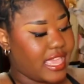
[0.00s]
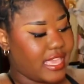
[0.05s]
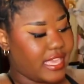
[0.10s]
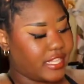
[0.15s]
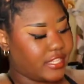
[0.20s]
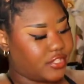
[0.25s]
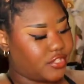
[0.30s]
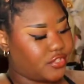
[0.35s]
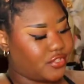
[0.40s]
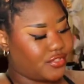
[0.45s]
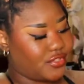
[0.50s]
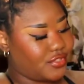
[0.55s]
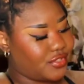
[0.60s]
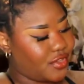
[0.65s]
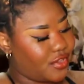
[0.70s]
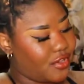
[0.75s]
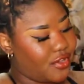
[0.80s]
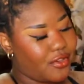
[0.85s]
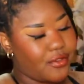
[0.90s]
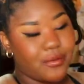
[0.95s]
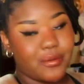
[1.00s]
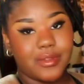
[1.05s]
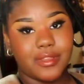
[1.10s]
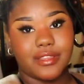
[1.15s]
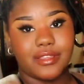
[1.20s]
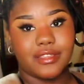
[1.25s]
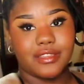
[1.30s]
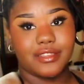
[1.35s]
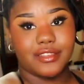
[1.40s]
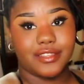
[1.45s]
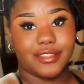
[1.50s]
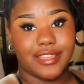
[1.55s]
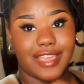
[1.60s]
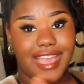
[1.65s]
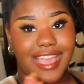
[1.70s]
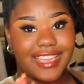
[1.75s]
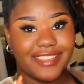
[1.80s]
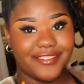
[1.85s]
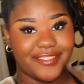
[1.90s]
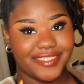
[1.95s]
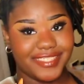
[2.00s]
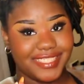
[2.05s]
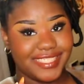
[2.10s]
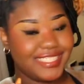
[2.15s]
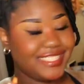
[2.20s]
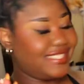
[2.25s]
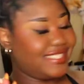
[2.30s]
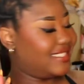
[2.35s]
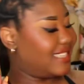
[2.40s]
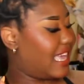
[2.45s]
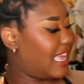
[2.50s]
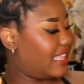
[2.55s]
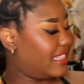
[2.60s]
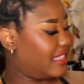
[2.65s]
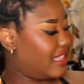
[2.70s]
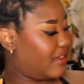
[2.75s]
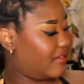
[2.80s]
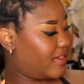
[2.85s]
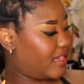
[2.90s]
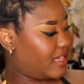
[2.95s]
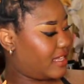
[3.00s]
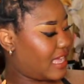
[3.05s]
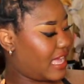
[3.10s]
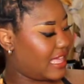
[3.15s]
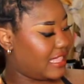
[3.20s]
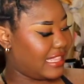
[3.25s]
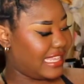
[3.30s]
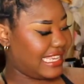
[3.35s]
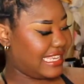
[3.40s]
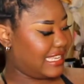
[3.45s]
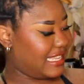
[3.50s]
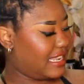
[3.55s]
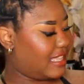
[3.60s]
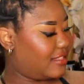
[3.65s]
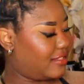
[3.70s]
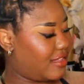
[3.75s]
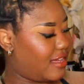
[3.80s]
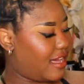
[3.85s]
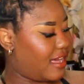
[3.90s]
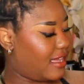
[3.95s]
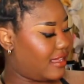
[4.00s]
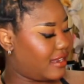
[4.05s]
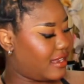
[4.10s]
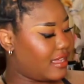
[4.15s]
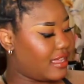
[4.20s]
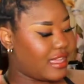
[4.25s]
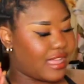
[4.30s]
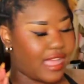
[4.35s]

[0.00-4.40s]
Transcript: It's so... I love it. I like it a lot.